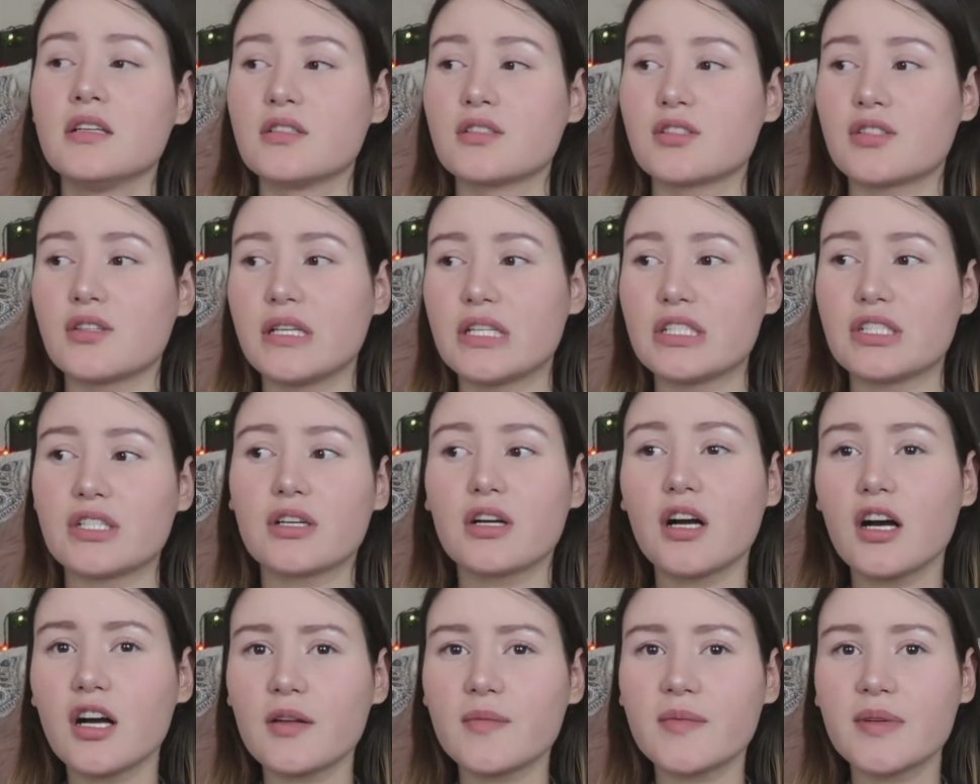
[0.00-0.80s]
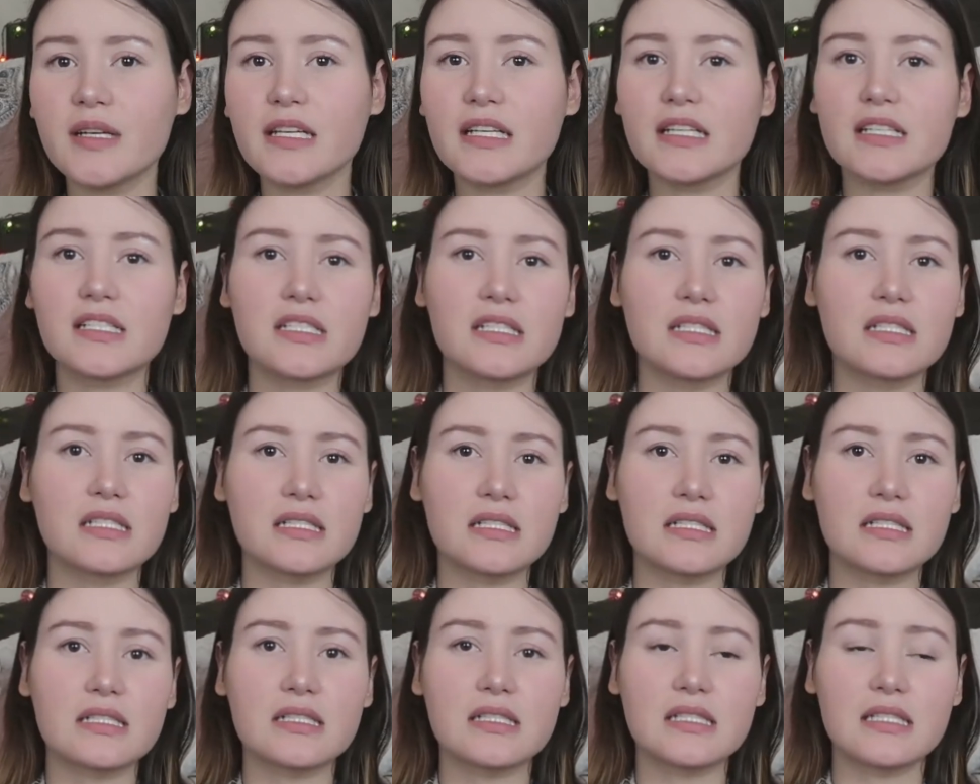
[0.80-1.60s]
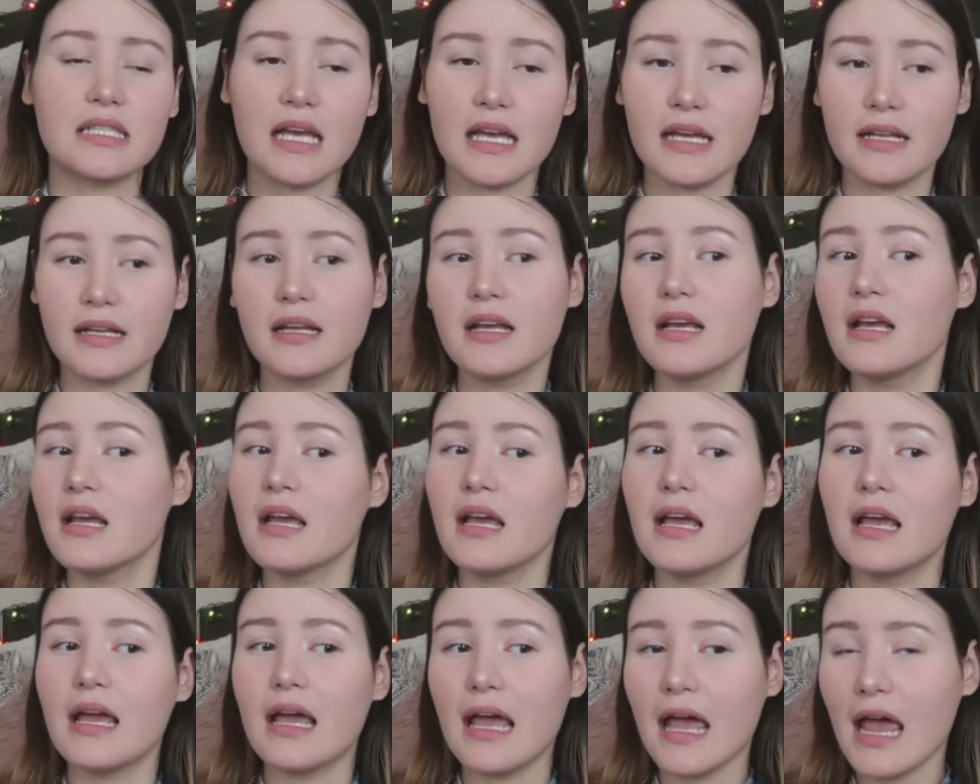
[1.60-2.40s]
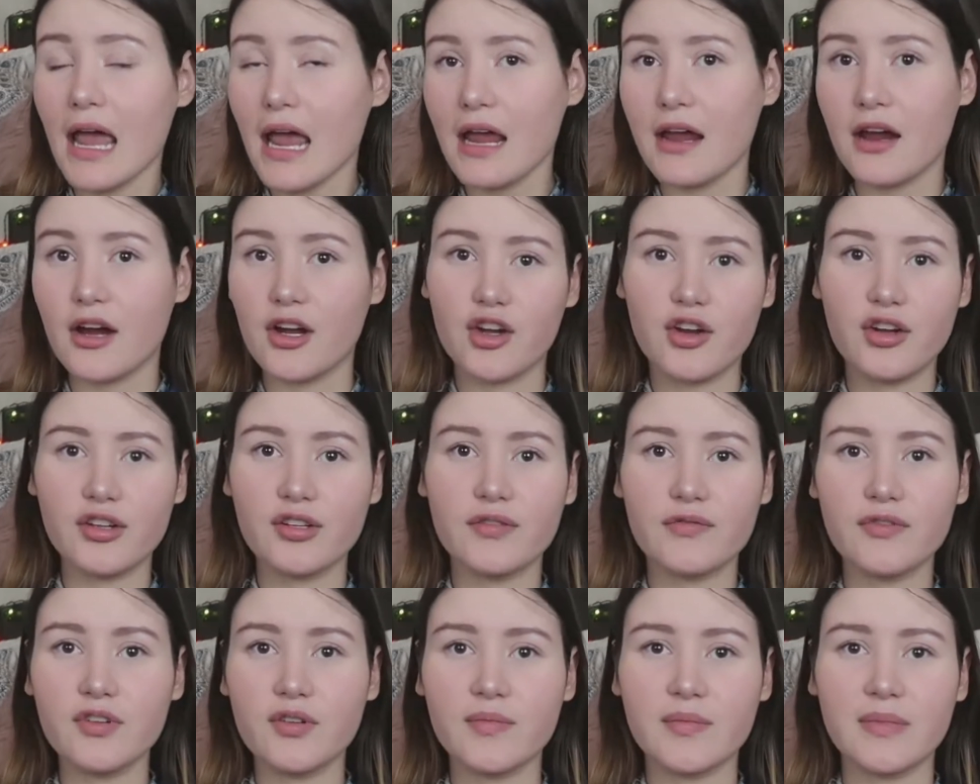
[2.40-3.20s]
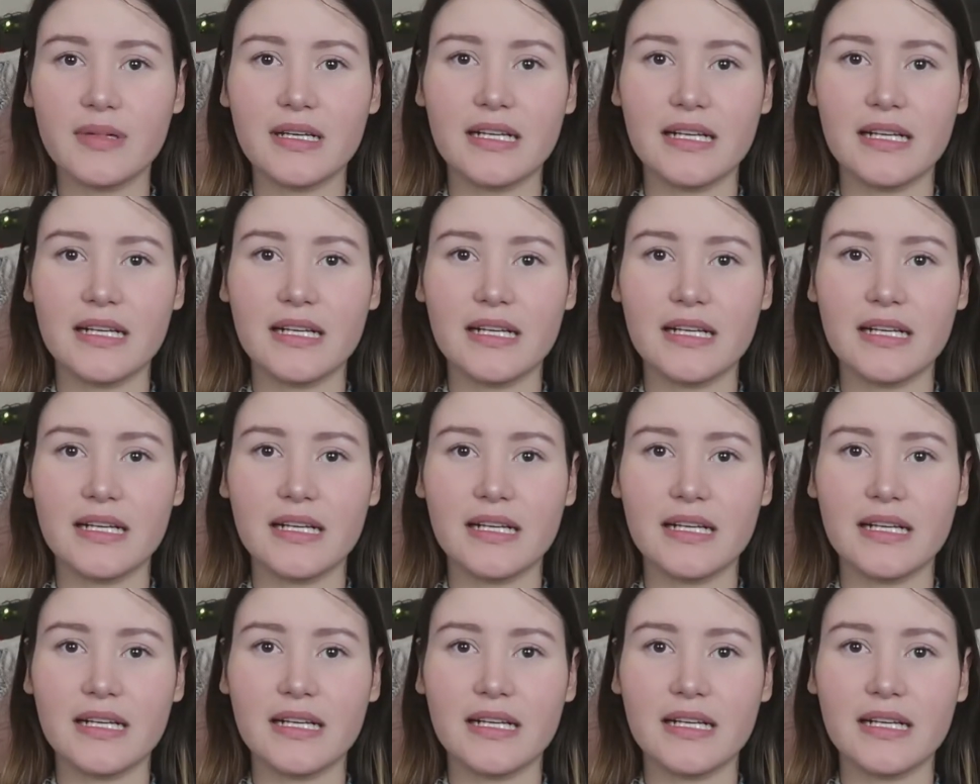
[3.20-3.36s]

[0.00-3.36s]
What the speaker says: So then she called me and she said, "Hey, are you in your room?"